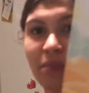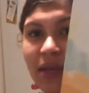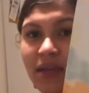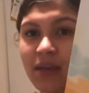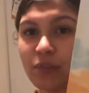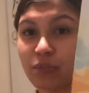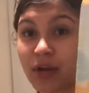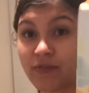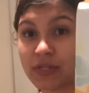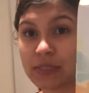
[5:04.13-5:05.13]
bacon
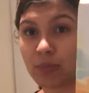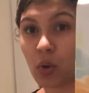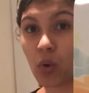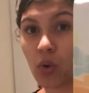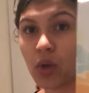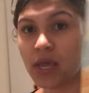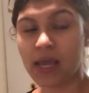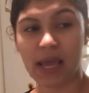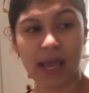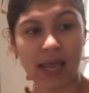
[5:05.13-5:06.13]
breakfast bowl
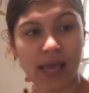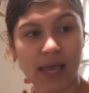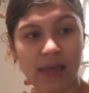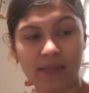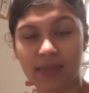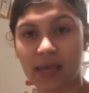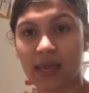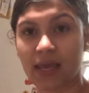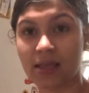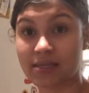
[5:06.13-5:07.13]
and
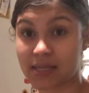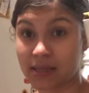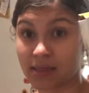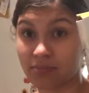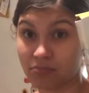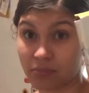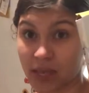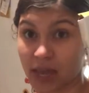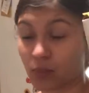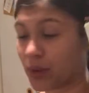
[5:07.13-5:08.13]
looks like
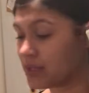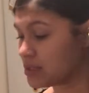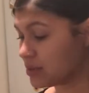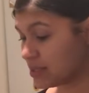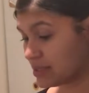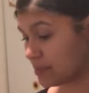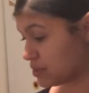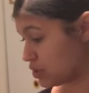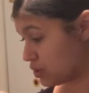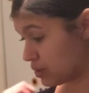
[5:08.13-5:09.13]
they had one, so they
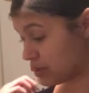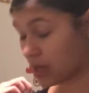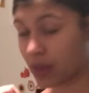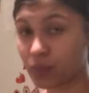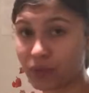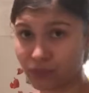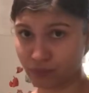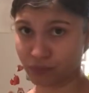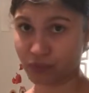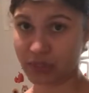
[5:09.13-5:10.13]
substituted the other one
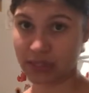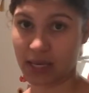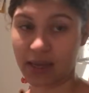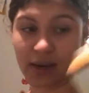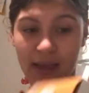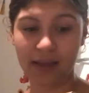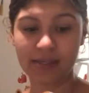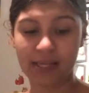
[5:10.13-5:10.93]
for steak and eggs.